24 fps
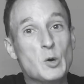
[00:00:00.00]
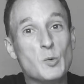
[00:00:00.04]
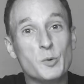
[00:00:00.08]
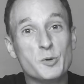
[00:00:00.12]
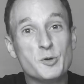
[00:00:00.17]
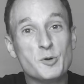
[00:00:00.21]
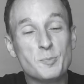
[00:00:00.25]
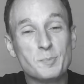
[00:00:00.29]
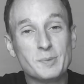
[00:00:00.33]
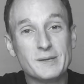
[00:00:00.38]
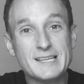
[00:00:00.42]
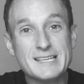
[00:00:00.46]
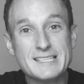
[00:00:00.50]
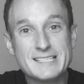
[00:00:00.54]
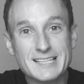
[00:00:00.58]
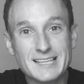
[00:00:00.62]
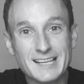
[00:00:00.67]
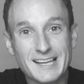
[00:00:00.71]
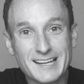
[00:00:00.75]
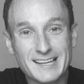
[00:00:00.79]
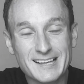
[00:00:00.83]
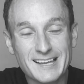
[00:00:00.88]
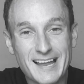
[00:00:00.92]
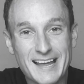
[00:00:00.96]
will you please
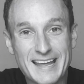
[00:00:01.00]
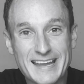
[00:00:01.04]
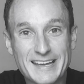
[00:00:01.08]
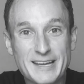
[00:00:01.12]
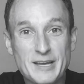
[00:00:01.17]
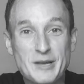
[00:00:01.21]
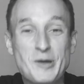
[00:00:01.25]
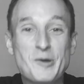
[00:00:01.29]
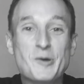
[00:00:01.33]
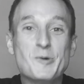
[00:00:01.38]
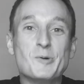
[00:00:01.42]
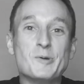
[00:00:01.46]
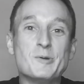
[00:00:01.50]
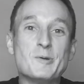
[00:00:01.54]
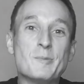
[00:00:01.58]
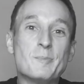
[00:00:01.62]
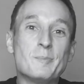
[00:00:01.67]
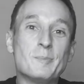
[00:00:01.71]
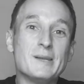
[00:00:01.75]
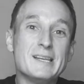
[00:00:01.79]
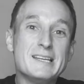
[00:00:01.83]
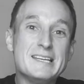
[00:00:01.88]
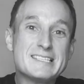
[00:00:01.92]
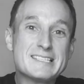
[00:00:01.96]
click like, will you
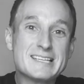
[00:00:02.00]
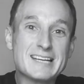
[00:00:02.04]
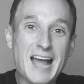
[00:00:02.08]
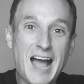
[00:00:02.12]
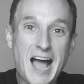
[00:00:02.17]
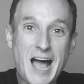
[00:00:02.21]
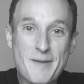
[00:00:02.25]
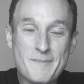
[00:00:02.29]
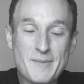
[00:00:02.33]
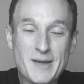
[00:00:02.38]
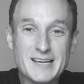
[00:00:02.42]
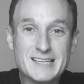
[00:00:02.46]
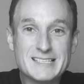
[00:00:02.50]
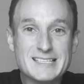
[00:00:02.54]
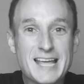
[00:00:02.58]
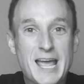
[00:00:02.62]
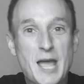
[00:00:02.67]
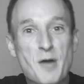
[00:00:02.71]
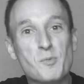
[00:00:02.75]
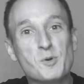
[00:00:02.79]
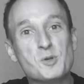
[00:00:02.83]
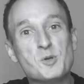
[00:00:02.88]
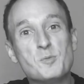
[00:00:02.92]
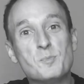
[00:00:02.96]
please comment,
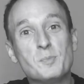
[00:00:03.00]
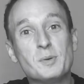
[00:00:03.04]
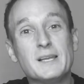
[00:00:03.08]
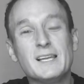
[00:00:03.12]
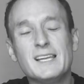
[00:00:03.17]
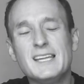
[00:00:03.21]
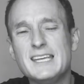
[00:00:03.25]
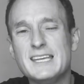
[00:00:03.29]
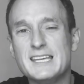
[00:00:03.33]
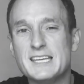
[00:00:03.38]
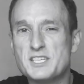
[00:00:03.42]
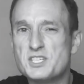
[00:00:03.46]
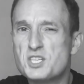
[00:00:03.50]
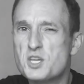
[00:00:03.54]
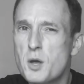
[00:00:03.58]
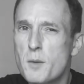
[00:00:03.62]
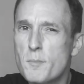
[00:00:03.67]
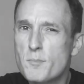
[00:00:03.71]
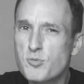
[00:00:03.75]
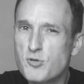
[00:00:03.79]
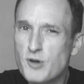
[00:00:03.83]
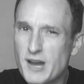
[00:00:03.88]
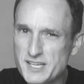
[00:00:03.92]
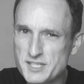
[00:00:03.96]
and will you please
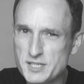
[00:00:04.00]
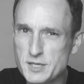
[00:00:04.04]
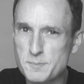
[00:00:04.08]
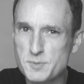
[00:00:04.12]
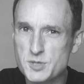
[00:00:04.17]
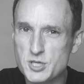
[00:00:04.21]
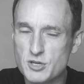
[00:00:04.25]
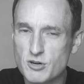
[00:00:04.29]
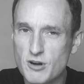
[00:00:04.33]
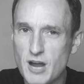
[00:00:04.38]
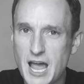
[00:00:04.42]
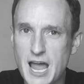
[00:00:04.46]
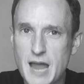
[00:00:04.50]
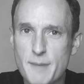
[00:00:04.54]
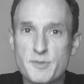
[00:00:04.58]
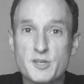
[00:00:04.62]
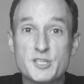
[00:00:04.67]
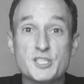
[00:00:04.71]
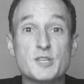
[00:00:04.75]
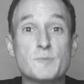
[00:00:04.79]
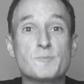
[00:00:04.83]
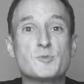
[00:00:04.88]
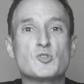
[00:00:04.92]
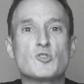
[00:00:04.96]
press subscribe?
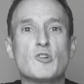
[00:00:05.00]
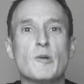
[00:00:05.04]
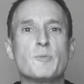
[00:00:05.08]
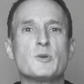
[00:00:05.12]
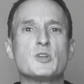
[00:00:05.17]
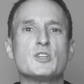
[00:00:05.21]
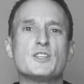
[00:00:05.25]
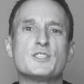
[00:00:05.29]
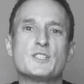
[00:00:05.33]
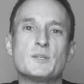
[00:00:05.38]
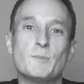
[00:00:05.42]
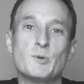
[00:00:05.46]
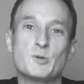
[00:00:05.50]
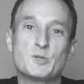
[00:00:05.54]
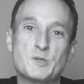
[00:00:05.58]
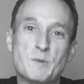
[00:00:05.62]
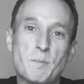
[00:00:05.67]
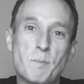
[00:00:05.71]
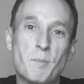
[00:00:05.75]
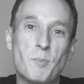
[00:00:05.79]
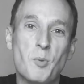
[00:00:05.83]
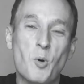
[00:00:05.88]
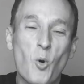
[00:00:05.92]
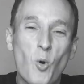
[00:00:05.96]
The subscription is the most
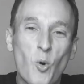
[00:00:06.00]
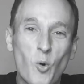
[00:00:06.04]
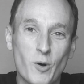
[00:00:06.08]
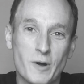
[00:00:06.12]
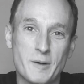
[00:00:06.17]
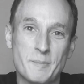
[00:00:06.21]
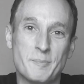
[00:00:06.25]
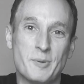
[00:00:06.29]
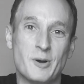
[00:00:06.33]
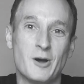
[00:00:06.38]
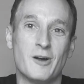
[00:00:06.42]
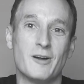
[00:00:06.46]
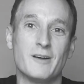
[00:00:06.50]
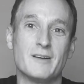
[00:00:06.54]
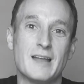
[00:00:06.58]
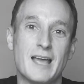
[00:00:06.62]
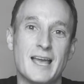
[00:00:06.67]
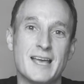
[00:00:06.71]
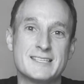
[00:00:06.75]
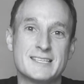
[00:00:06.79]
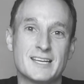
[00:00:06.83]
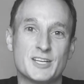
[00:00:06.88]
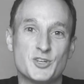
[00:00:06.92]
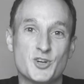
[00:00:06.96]
important part
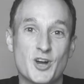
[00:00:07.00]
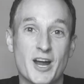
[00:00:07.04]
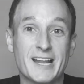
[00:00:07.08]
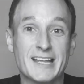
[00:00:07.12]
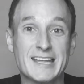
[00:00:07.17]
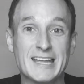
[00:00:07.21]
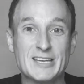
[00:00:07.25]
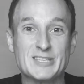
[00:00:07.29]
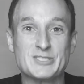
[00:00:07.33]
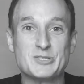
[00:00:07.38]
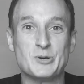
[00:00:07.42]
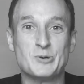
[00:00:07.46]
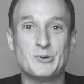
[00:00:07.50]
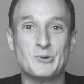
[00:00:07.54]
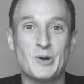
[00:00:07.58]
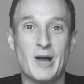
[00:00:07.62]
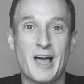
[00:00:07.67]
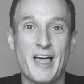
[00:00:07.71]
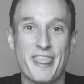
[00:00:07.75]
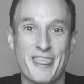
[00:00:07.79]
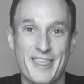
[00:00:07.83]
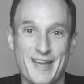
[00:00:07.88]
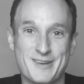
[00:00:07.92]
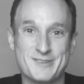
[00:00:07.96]
as I try to get to
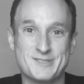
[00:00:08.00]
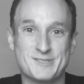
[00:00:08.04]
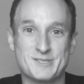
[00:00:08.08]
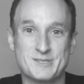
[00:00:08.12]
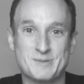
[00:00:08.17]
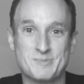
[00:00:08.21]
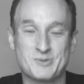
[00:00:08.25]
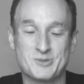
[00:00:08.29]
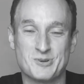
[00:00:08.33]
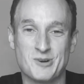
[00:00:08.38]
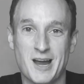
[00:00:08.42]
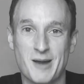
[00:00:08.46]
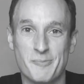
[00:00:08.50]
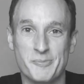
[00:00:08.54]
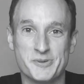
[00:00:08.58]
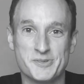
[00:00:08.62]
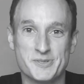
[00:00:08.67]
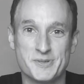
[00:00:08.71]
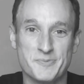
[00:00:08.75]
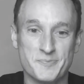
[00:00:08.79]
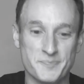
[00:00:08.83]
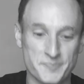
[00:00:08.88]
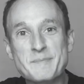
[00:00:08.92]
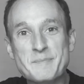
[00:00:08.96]
1,000
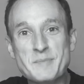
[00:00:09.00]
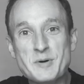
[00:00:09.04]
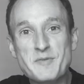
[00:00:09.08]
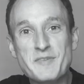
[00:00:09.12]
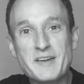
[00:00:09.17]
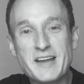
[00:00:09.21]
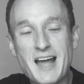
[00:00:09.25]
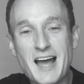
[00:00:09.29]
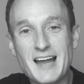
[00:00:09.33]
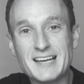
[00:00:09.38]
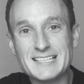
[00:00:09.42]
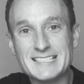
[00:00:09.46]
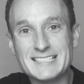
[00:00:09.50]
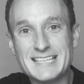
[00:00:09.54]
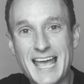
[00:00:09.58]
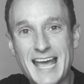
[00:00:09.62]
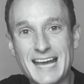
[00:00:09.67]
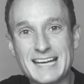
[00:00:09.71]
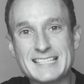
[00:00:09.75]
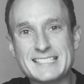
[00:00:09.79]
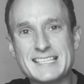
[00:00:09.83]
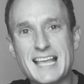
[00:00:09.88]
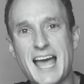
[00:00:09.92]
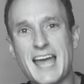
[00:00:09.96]
subscribers. Moving on to
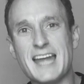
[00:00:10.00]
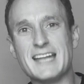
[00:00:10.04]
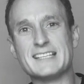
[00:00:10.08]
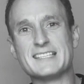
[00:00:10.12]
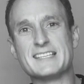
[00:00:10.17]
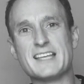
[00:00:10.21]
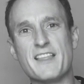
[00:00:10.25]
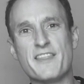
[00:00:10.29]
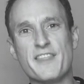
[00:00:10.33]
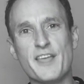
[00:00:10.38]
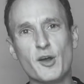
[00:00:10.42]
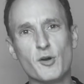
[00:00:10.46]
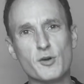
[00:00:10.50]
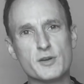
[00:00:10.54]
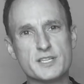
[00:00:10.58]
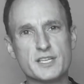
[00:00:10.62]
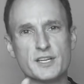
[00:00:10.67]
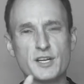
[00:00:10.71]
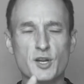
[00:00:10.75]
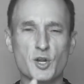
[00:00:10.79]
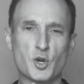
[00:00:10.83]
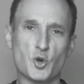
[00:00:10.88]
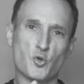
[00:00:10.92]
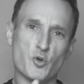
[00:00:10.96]
tech science, there is
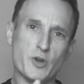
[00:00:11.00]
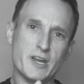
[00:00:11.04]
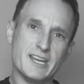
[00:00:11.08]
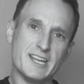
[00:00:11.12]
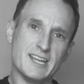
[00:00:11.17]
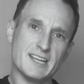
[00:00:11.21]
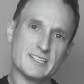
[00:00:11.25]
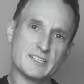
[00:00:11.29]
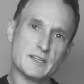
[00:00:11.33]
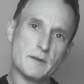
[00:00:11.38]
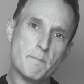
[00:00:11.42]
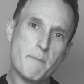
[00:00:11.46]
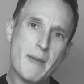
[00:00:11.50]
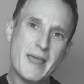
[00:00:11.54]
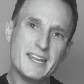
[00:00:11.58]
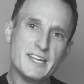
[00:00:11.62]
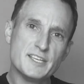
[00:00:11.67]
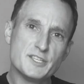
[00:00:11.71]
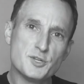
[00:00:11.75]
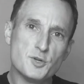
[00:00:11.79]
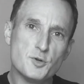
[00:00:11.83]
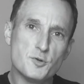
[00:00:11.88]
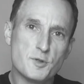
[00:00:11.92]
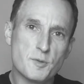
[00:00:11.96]
an ingredient in many
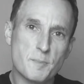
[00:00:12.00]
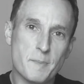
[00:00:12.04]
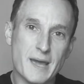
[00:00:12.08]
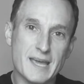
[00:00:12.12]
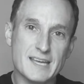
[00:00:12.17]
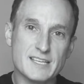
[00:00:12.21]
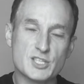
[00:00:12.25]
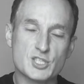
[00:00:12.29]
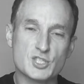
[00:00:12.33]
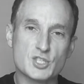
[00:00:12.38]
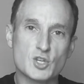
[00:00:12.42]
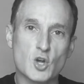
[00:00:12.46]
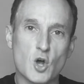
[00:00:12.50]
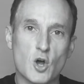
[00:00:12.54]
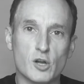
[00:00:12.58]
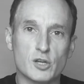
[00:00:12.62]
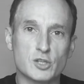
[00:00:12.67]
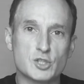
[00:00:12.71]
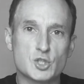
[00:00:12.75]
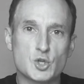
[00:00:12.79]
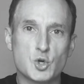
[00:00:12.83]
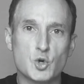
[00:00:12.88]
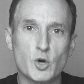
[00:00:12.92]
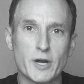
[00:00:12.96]
toothpastes
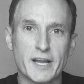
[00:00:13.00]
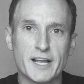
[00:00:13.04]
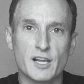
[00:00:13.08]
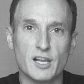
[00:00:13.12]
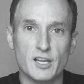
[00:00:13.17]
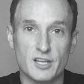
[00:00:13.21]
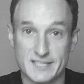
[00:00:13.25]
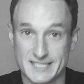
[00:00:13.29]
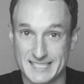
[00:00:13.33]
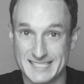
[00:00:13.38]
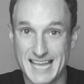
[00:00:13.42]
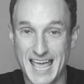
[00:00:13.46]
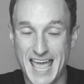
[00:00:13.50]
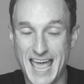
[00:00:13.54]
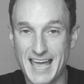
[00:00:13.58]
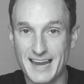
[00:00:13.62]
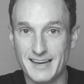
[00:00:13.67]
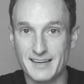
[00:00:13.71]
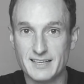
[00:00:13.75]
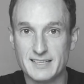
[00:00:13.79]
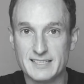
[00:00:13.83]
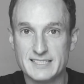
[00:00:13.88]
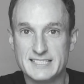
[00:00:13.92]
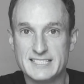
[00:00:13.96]
called
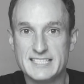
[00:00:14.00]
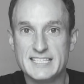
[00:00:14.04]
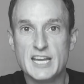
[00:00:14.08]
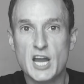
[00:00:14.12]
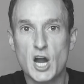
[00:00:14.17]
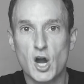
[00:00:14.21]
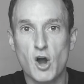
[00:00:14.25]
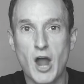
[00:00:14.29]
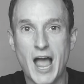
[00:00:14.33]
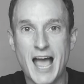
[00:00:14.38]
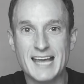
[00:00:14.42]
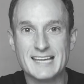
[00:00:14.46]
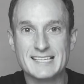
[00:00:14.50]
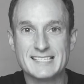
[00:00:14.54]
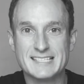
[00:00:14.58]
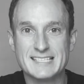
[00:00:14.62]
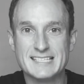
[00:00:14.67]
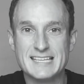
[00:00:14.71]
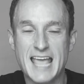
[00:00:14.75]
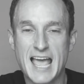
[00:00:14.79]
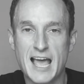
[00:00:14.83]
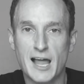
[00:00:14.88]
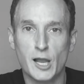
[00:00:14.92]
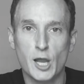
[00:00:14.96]
triclosan,
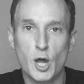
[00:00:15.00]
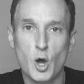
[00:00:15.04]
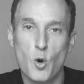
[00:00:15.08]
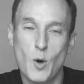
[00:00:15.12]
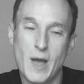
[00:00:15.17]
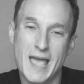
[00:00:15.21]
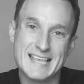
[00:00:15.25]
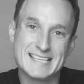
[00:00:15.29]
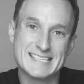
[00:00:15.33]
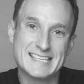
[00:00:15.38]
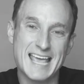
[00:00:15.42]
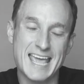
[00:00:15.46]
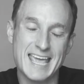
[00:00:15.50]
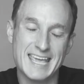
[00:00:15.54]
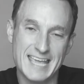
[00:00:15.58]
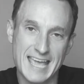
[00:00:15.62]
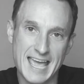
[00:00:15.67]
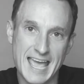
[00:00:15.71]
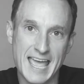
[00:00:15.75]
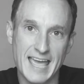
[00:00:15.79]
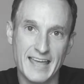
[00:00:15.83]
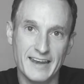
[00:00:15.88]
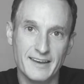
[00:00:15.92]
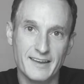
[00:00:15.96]

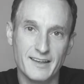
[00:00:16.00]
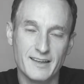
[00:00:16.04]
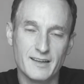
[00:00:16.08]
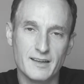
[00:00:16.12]
T-R-I-C-L-O-S-A-N.